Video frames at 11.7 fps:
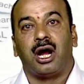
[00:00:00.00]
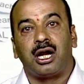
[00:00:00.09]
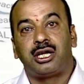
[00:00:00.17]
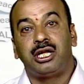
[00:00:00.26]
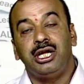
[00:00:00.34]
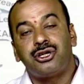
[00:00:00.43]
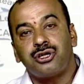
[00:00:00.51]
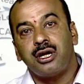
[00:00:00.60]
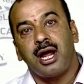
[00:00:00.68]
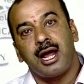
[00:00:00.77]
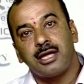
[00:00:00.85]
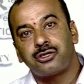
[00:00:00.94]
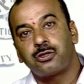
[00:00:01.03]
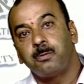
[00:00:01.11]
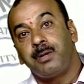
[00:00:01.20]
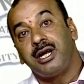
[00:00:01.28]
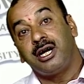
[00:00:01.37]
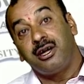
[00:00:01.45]
a teacher has to
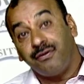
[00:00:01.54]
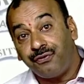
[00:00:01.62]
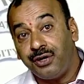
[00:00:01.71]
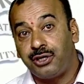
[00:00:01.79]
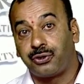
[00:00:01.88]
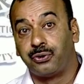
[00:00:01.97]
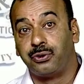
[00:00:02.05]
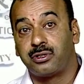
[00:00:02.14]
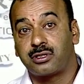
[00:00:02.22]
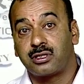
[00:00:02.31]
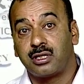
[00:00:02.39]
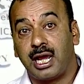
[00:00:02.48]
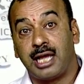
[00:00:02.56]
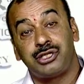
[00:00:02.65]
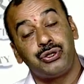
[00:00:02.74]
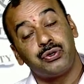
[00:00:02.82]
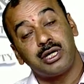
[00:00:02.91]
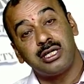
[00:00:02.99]
play different roles
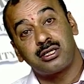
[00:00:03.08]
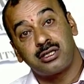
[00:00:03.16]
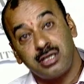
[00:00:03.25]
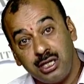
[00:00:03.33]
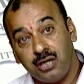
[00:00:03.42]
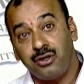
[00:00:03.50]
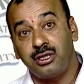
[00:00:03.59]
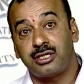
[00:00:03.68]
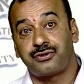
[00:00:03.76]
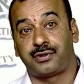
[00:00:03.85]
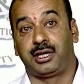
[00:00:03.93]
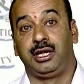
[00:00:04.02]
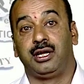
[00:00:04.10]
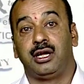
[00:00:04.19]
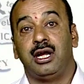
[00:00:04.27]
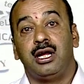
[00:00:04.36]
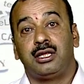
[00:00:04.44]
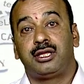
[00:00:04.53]
as you can see on the screen
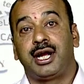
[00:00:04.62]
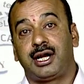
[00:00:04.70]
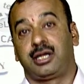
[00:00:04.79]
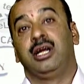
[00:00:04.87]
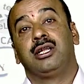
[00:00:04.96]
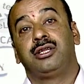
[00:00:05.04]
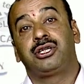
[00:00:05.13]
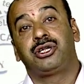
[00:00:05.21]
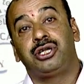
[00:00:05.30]
that the